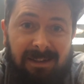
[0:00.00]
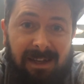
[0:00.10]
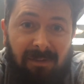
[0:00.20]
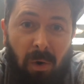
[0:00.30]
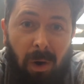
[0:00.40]

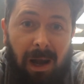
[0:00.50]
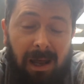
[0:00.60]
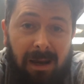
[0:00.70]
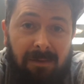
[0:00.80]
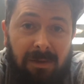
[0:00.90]
save our
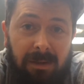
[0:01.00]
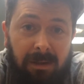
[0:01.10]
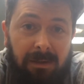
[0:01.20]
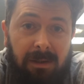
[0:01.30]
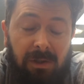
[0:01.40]
lives,
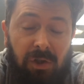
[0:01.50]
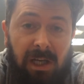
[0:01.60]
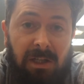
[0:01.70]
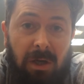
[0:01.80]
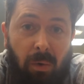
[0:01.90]
to
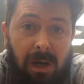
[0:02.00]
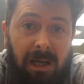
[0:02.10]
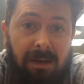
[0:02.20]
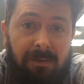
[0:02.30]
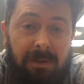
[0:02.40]
change our
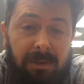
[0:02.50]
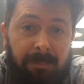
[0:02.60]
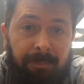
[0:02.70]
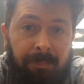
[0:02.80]
lives,